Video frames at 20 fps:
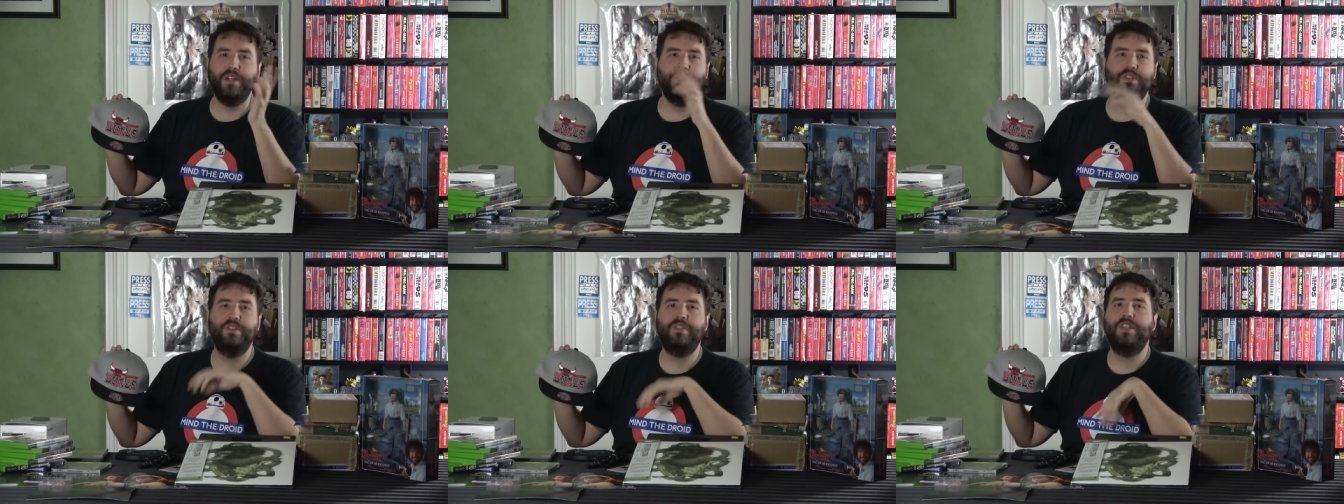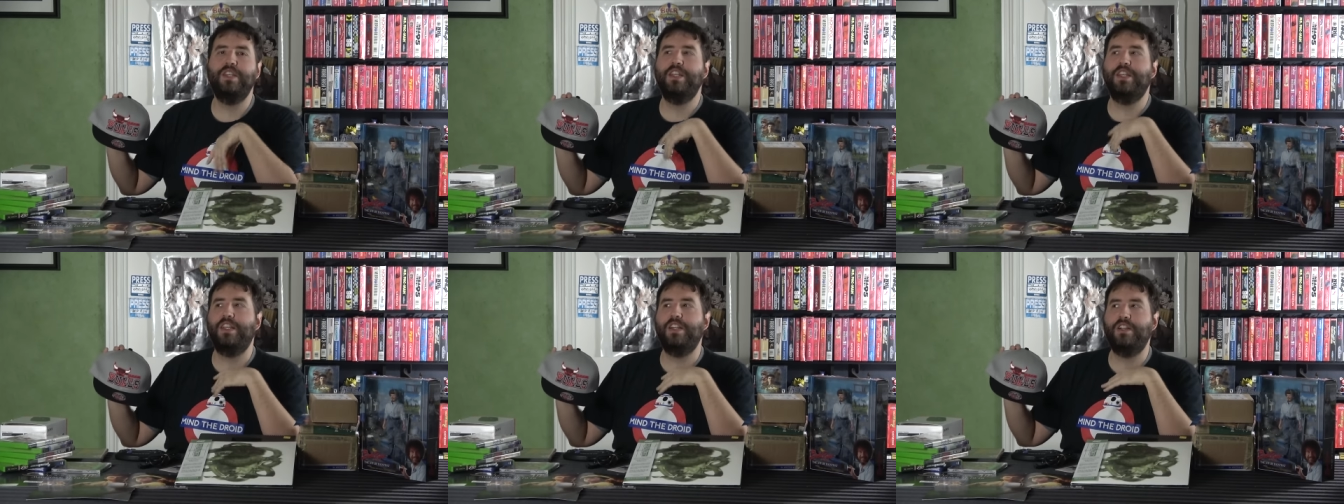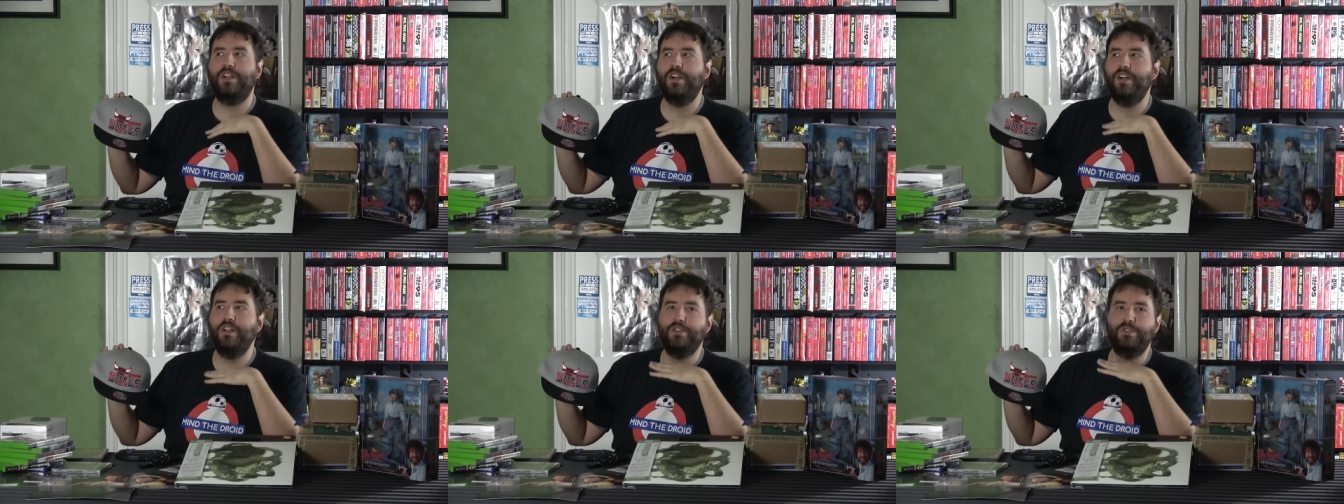You'll see it
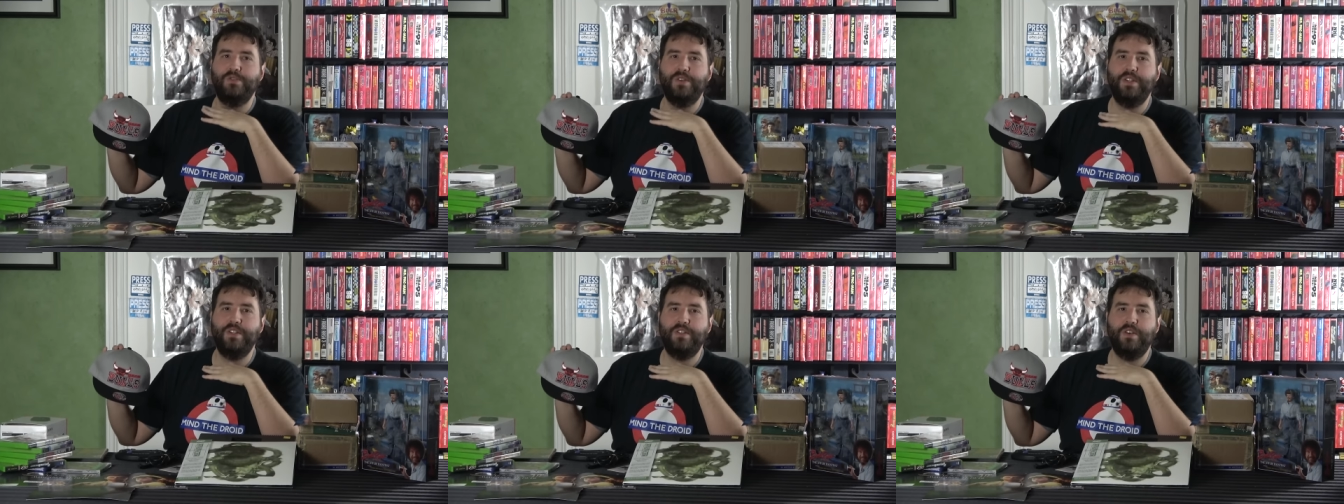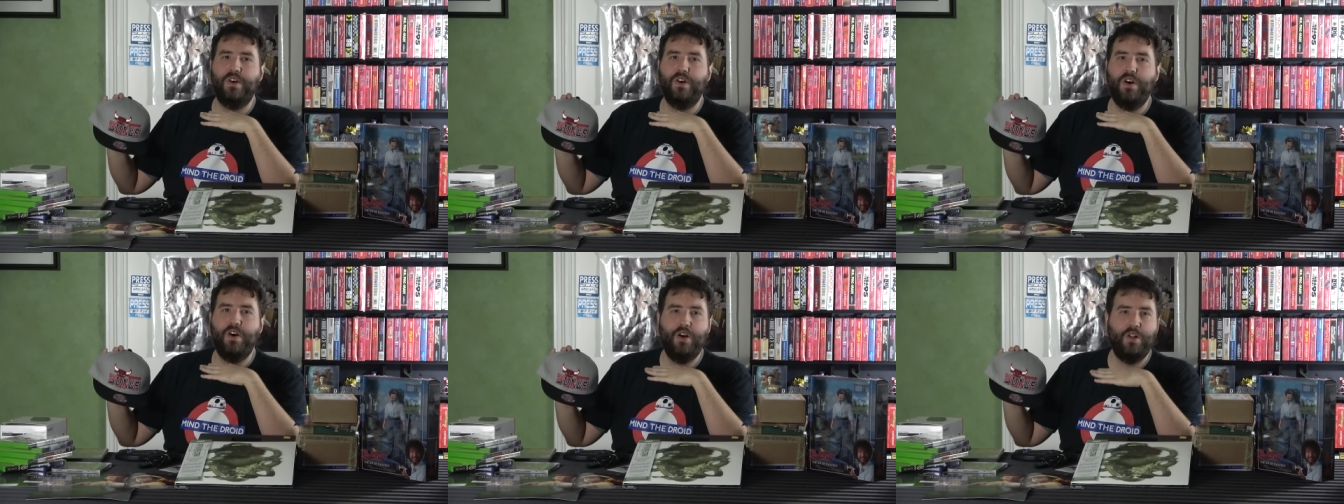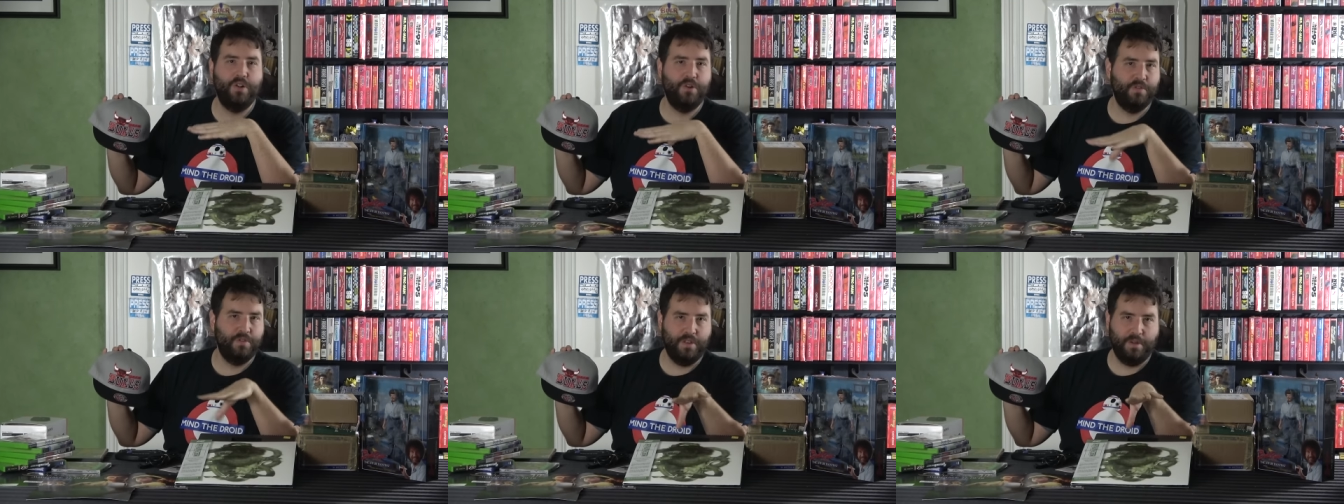in countries
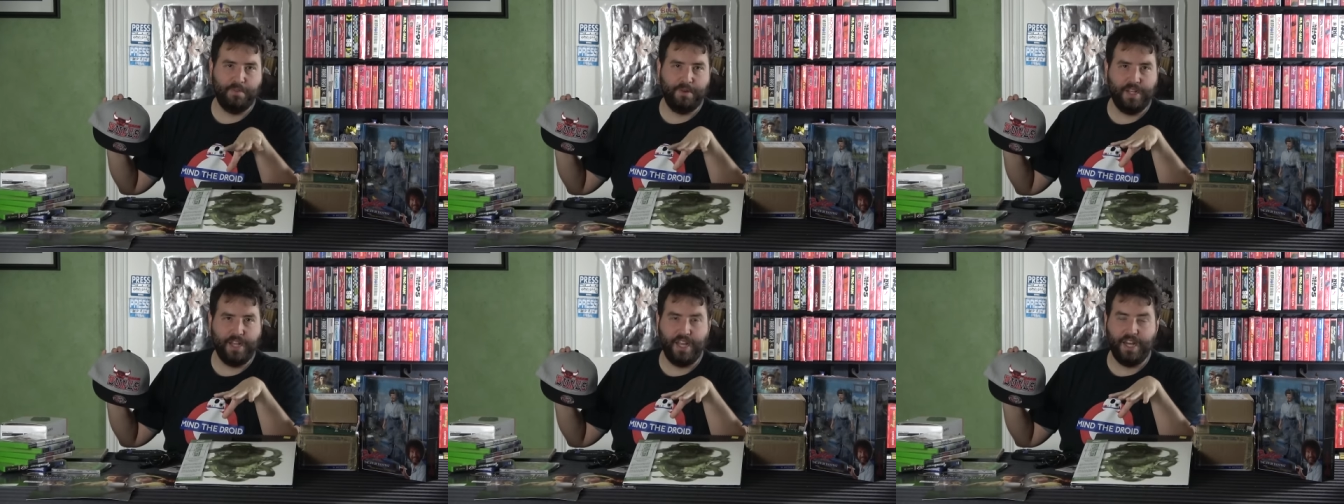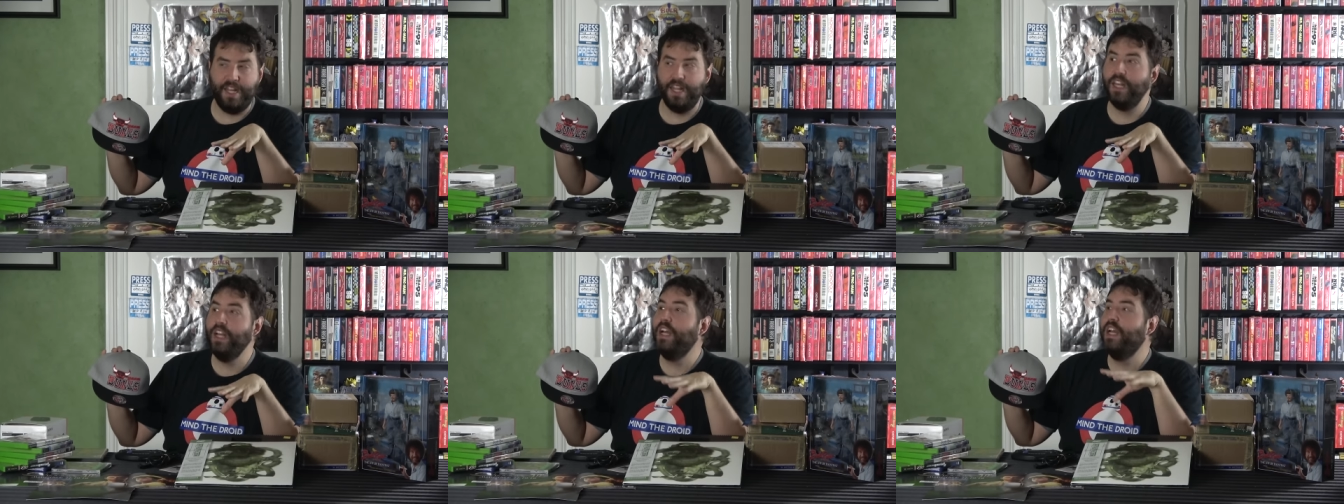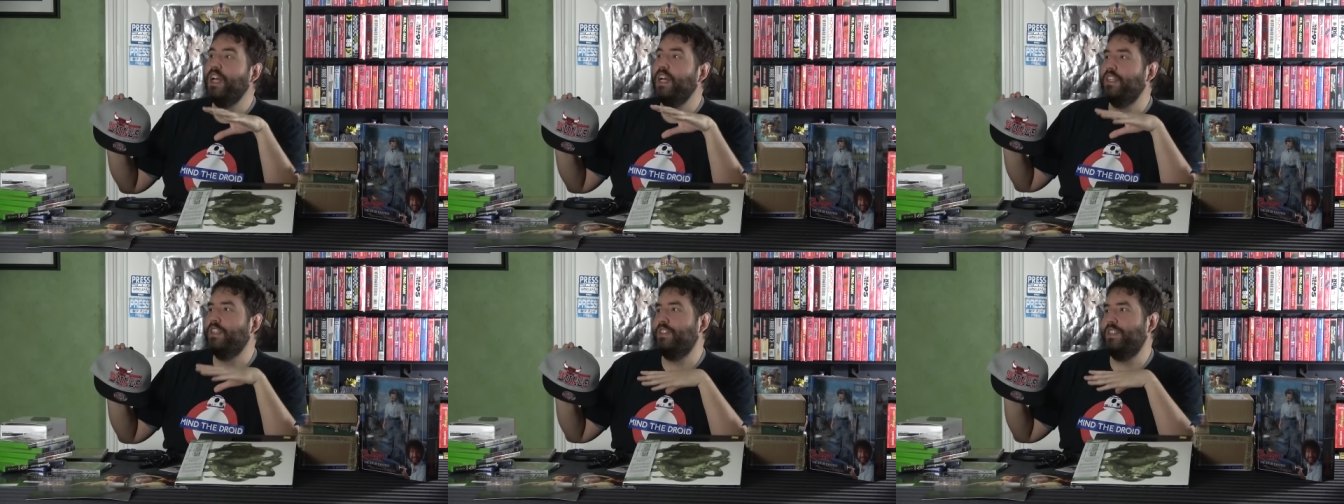all over the planet
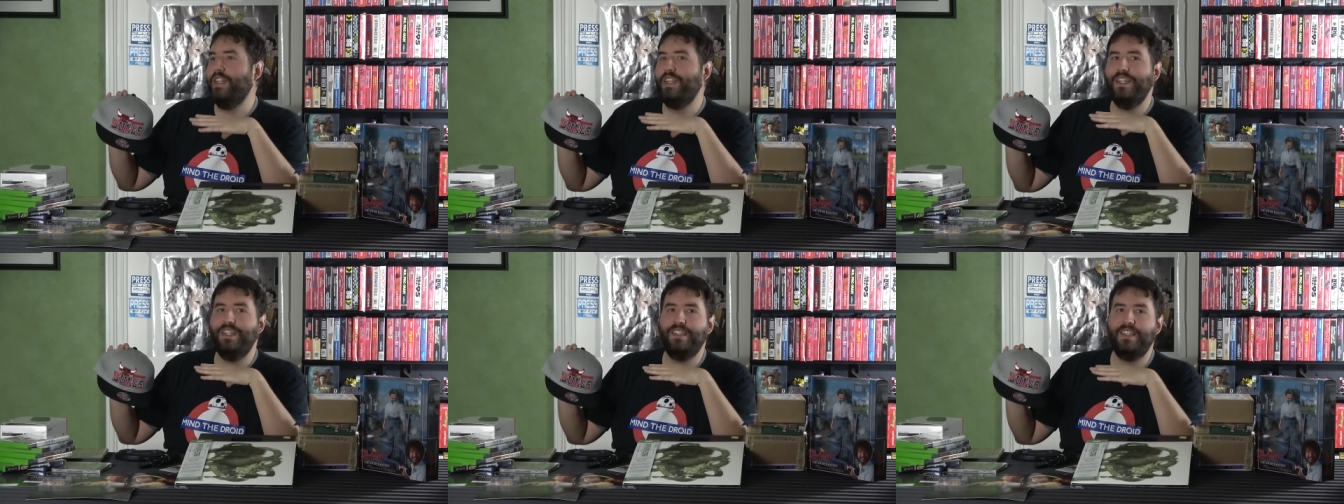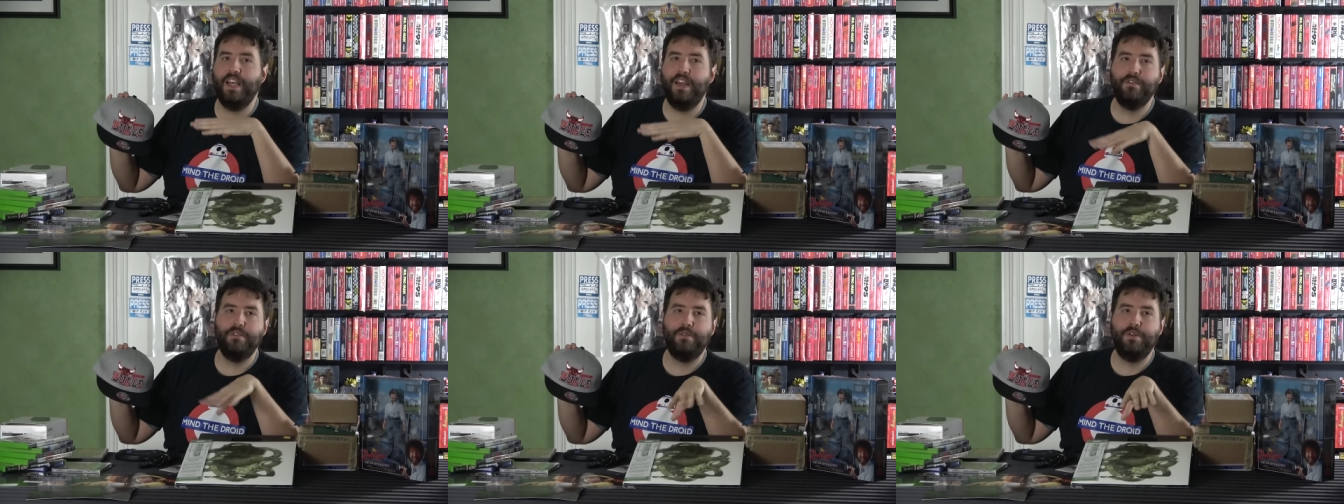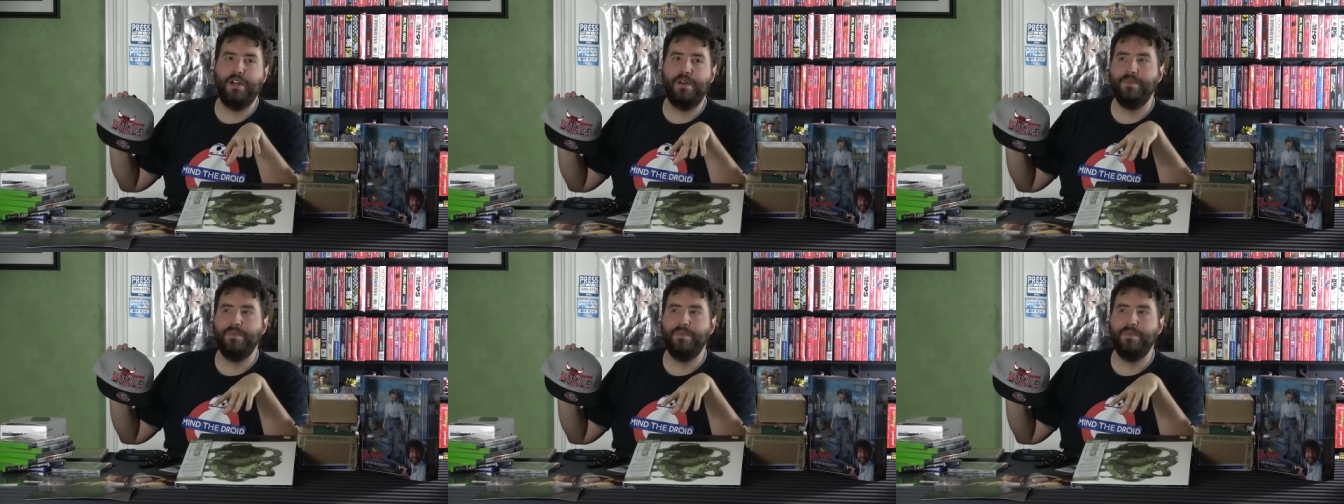cities everywhere.